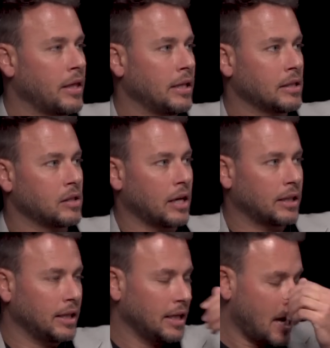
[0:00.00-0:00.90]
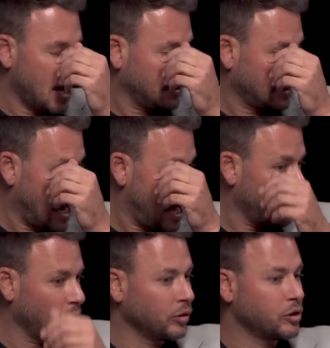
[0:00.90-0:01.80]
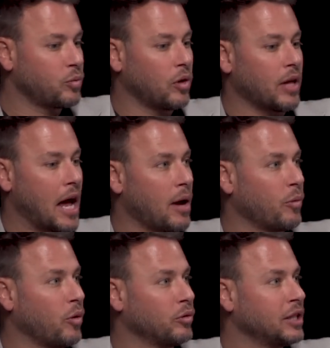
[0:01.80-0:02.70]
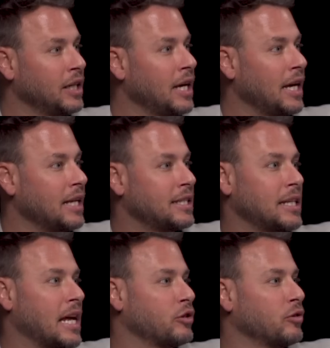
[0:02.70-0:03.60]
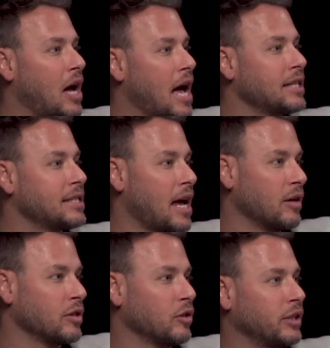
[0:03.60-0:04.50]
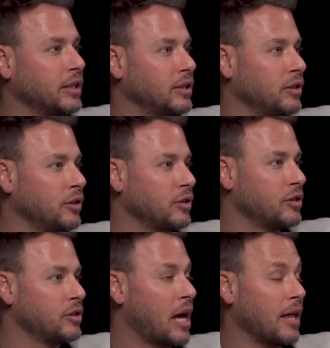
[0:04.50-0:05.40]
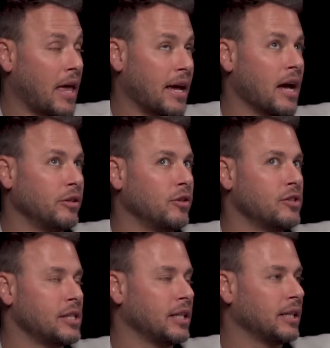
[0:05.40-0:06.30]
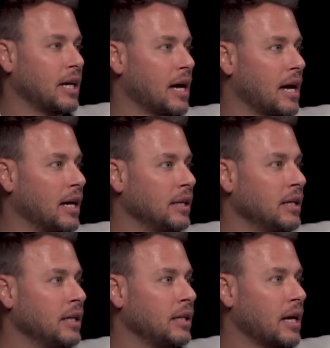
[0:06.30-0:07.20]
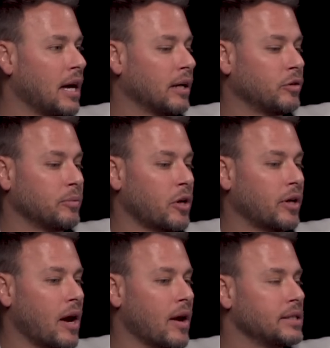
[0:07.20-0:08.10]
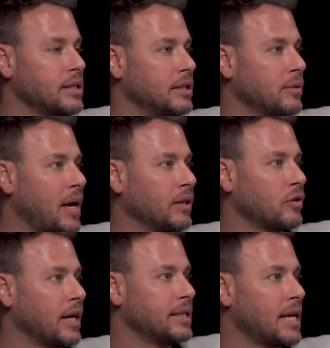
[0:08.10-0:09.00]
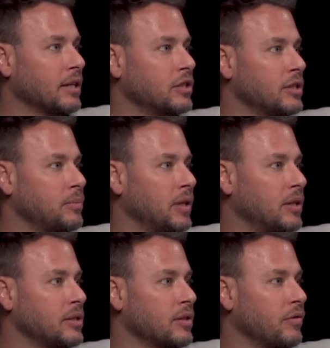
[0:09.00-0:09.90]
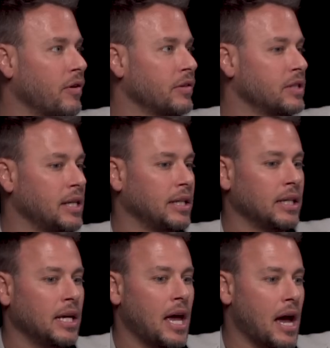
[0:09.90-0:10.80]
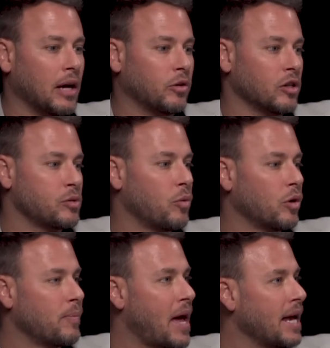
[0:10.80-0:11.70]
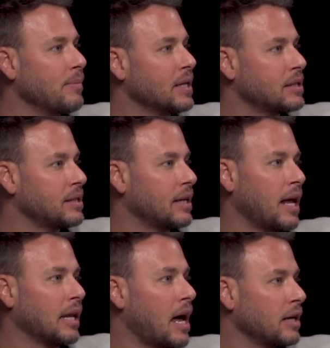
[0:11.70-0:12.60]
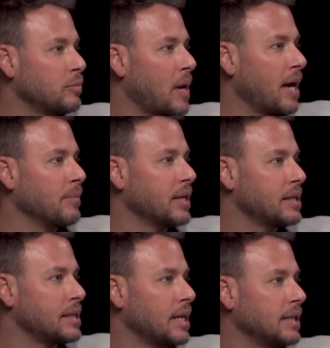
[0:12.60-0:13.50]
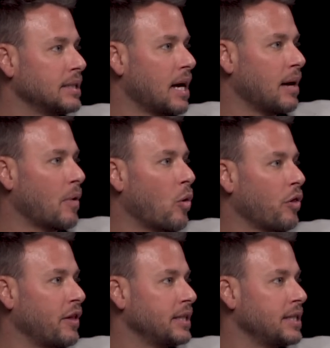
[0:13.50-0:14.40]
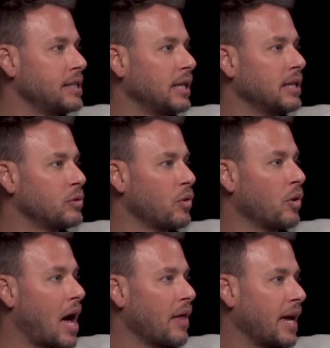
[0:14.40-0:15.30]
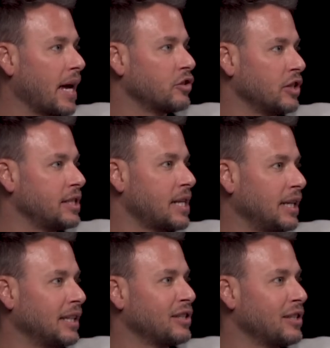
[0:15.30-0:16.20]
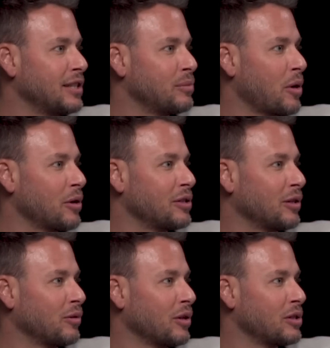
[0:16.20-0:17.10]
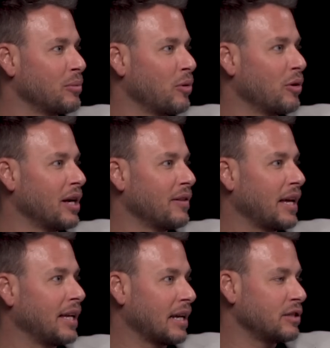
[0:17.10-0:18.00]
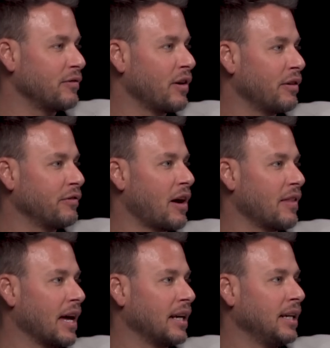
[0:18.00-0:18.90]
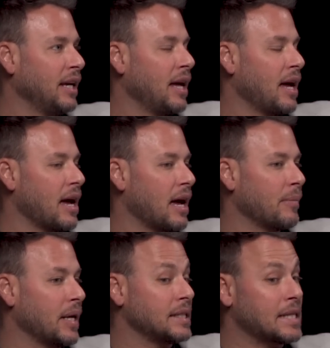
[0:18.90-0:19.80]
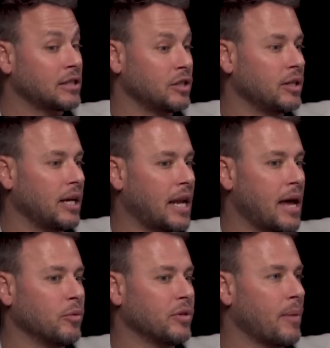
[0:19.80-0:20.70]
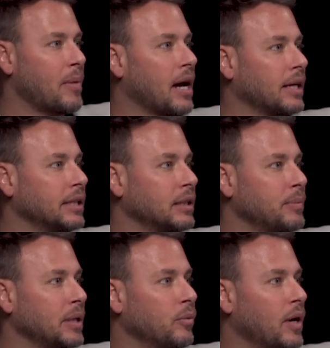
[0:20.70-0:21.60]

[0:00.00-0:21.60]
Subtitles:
I think that's like the art world as well. The art world, international art sales are looking to use, and they are using cryptocurrency to make transactions because of obviously cross-border payments and their large payments and authenticity as well. Are they actually sending it to this person across the border? And they can actually verify that. And it's actually enabled that market in a big